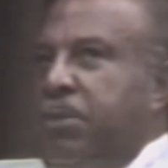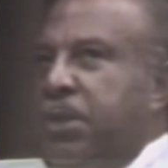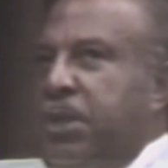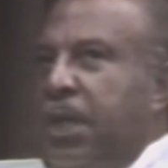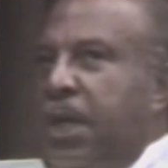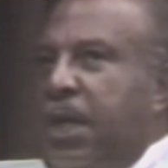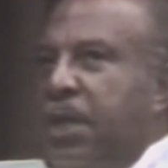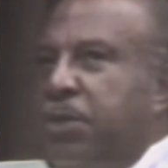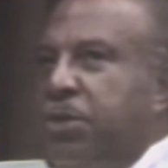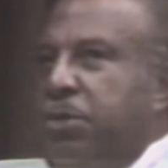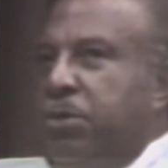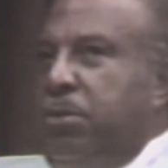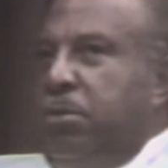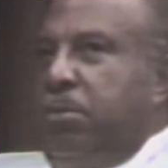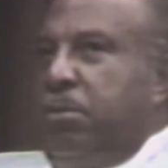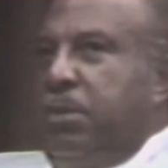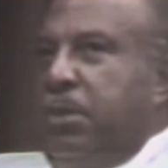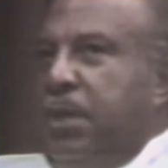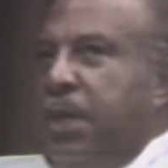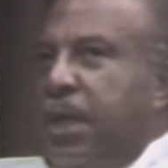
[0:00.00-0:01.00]
me see, how
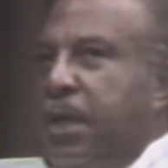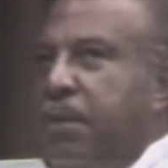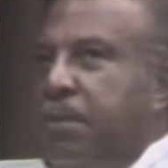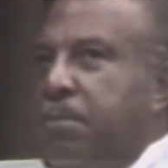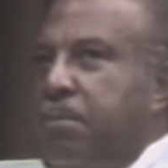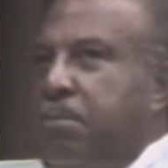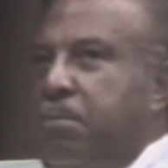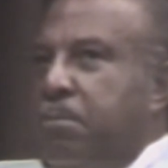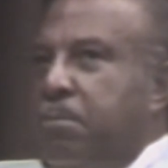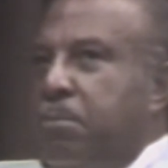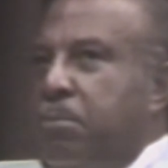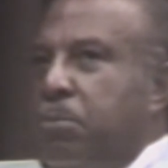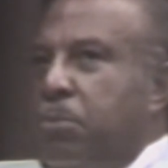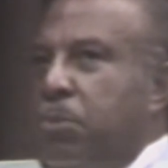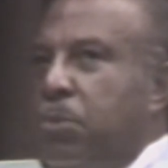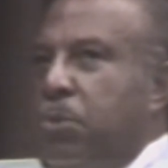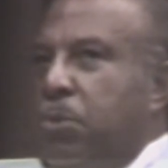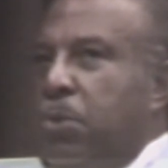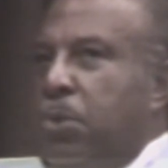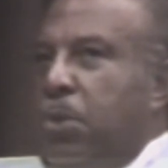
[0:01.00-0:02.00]
soon was that?
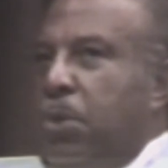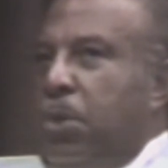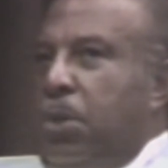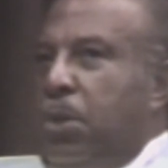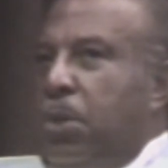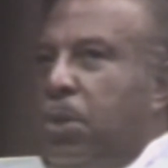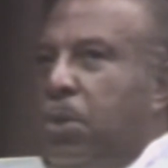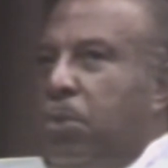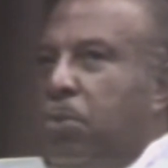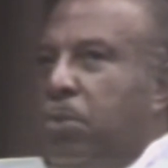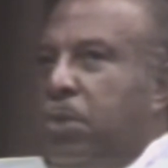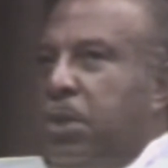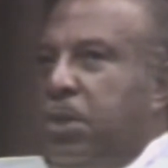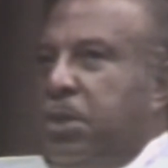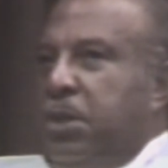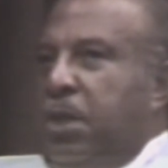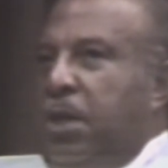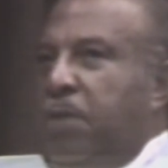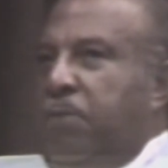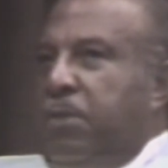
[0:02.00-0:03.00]
We
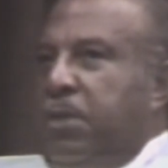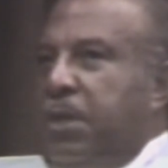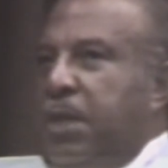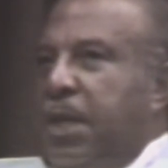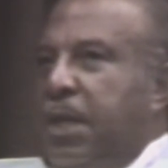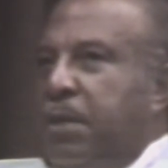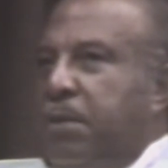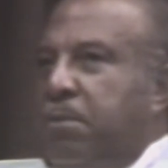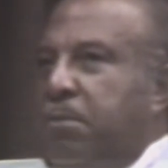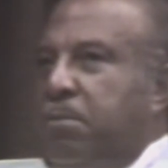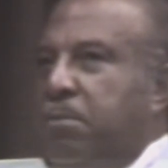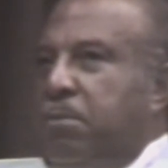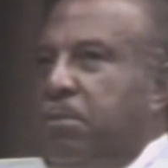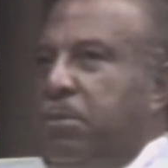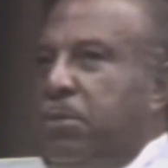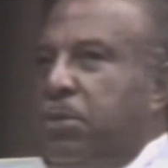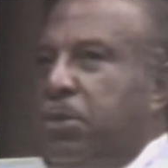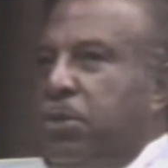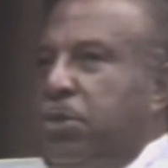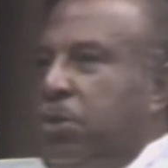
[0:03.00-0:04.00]
discovered that
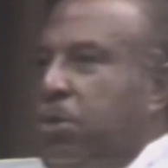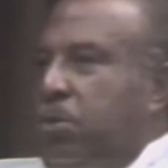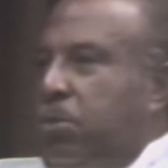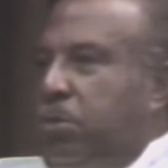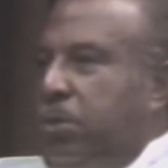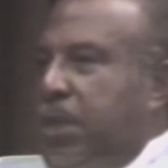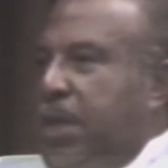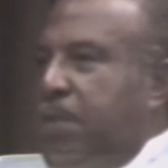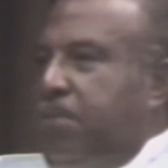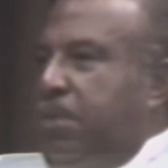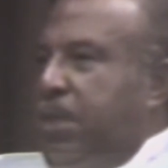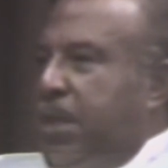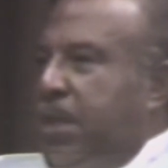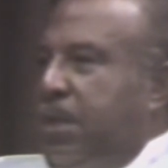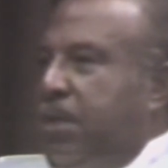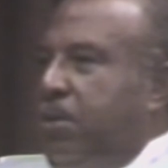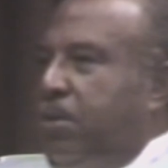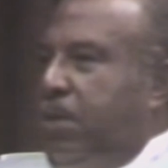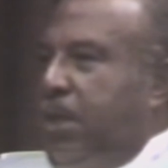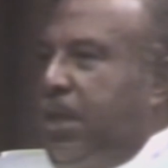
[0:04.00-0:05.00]
the schools hadn't been
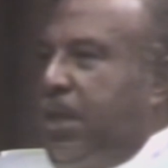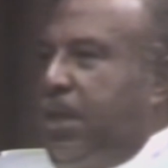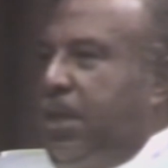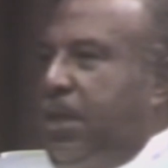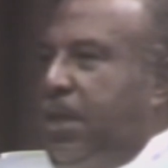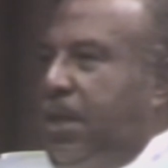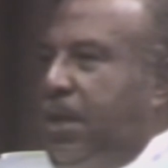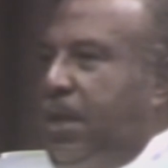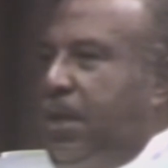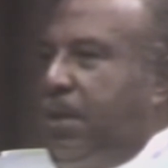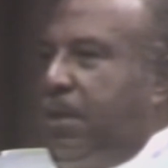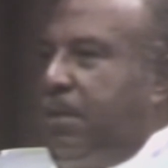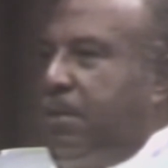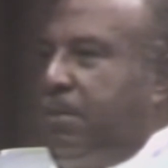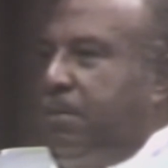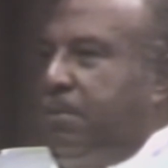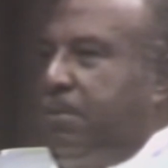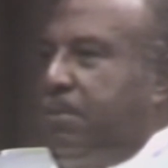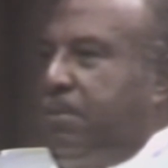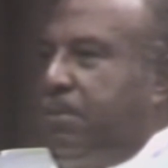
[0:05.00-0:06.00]
integrated here.
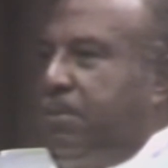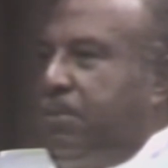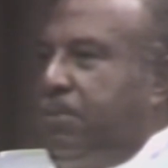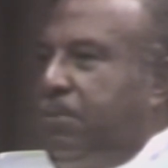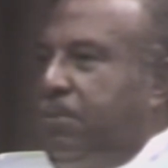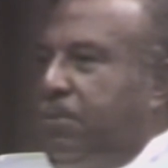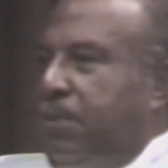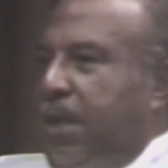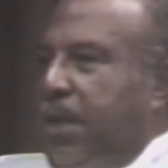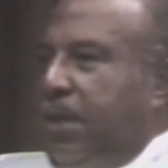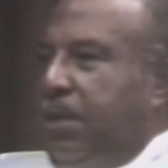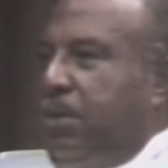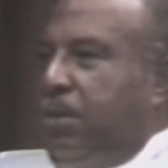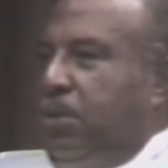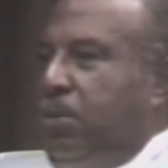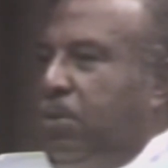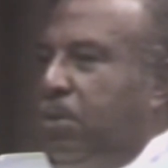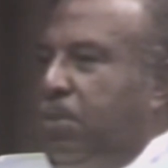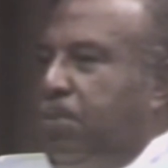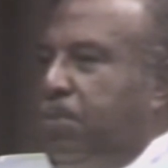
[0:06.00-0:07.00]
In fact,
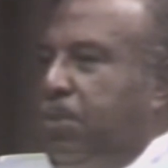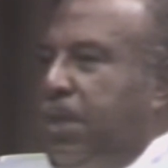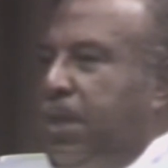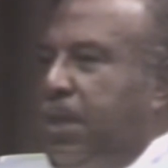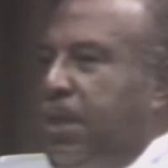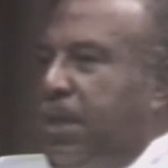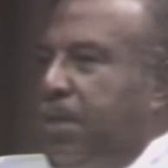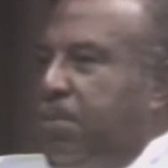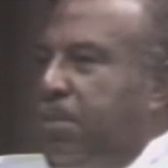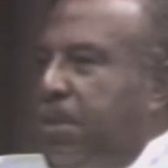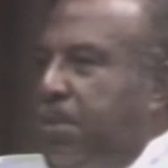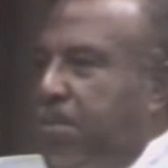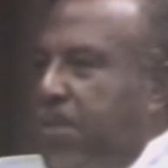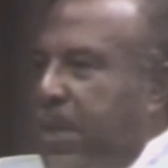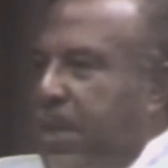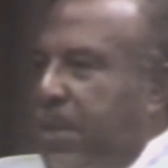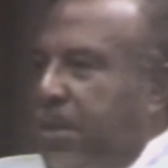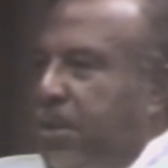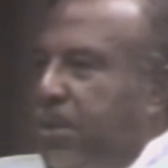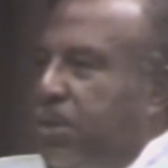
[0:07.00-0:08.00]
no appeal had been
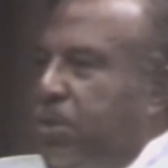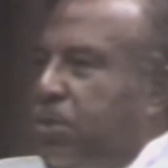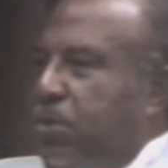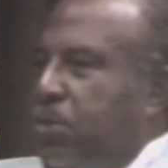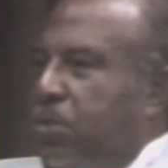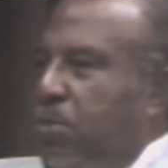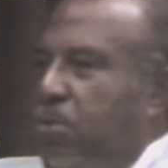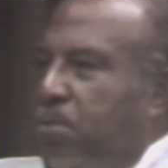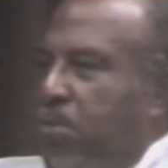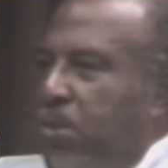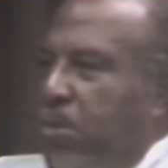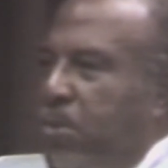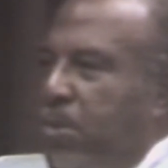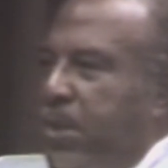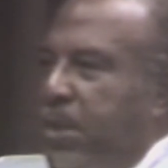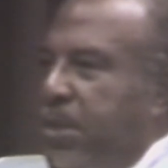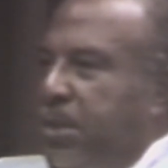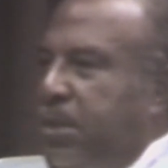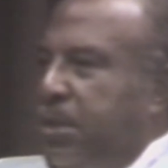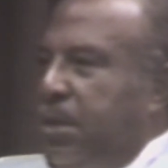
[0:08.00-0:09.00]
made to the school
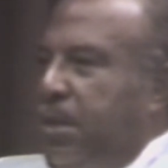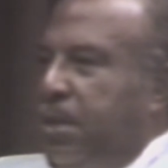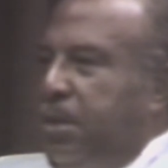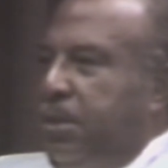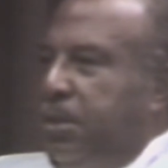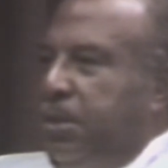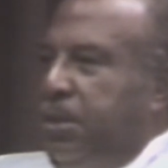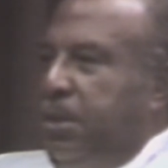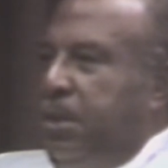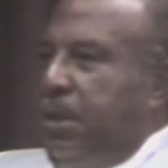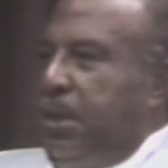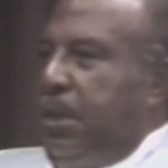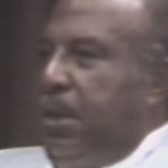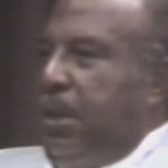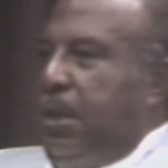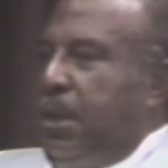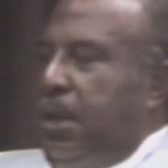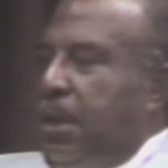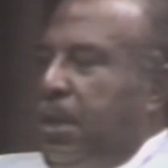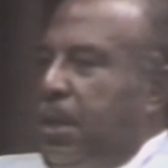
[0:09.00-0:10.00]
board as such.
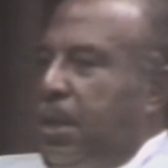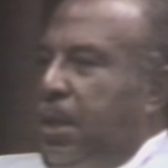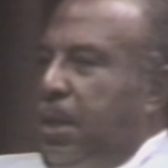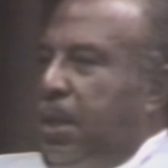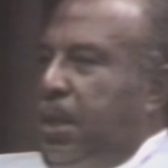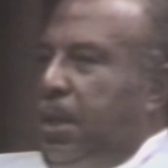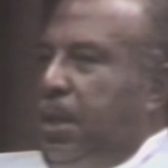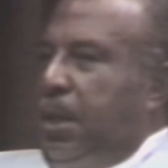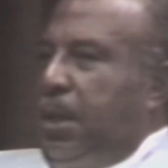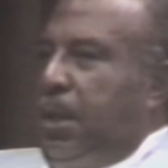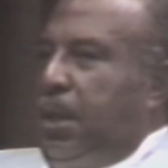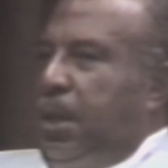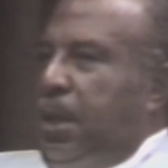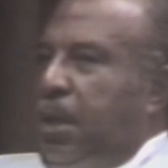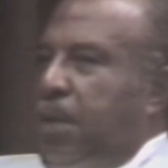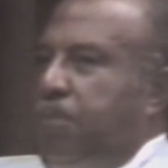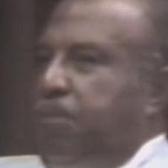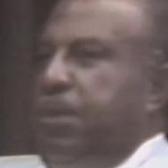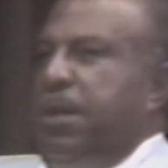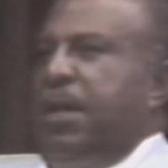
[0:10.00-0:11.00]

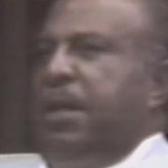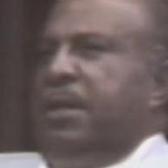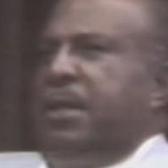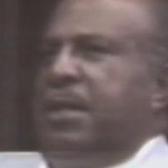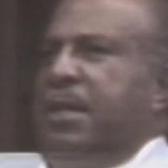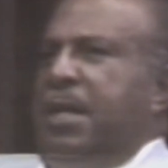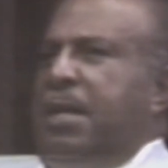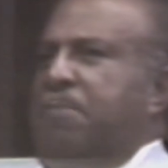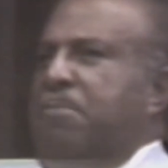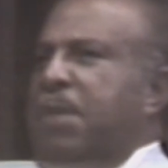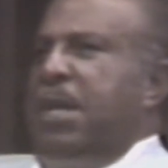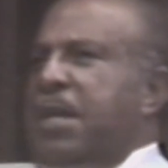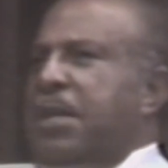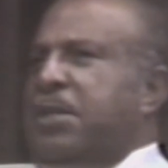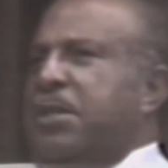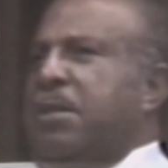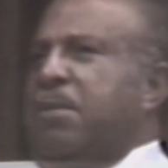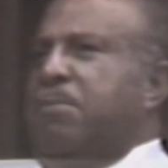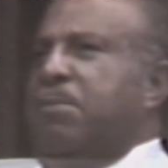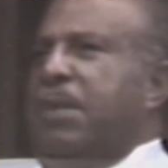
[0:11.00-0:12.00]
It appeared that they'd made
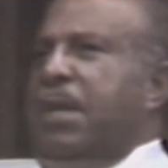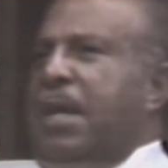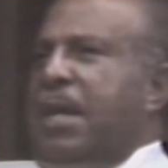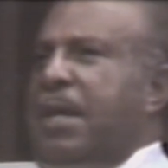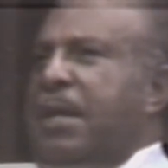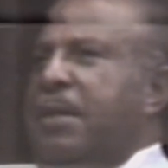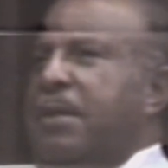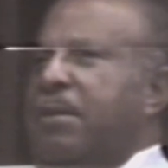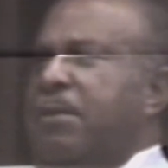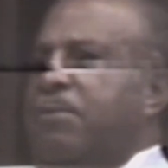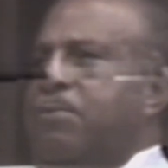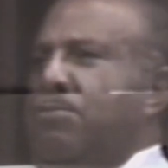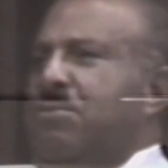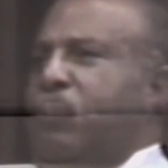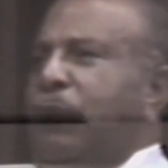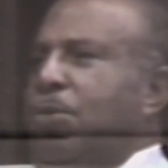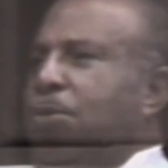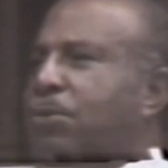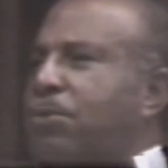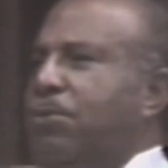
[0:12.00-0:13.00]
some kind of
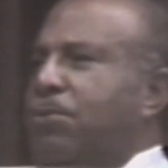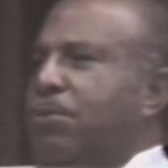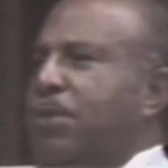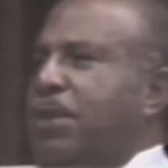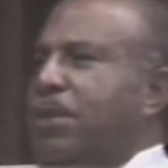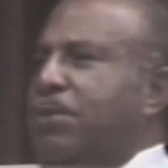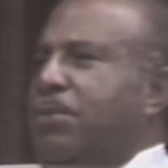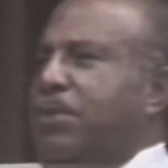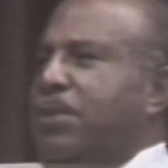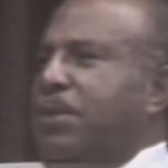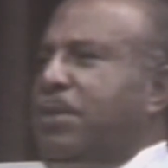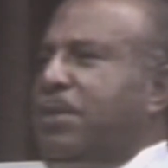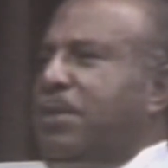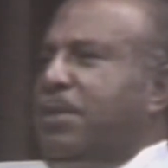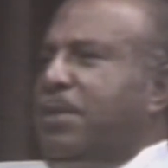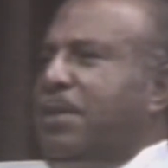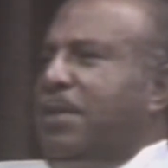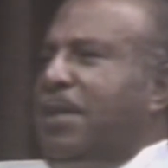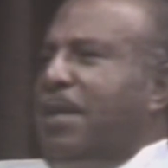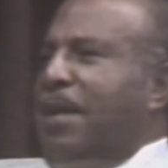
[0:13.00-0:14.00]
move, which
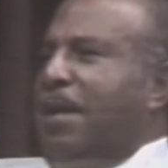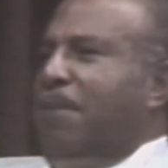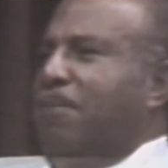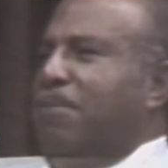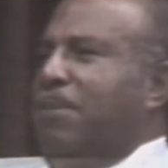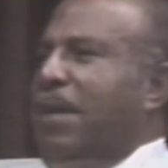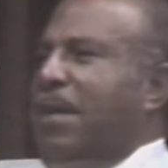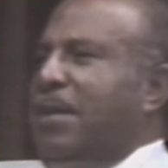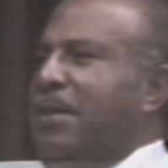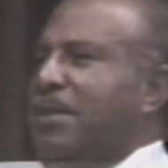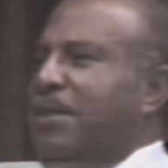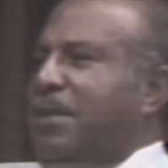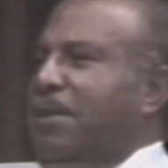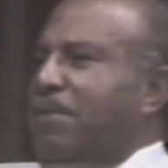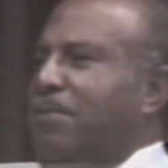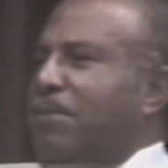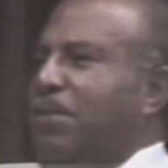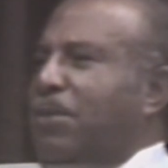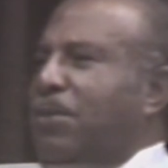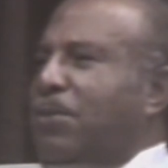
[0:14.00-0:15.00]
was not a
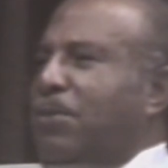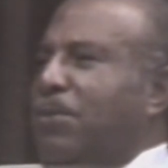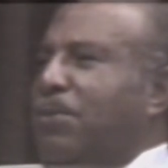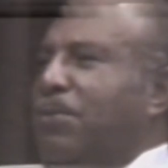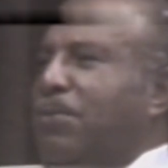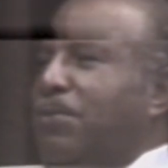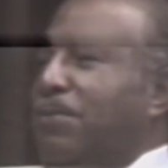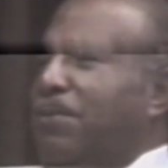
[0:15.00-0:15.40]
positive move,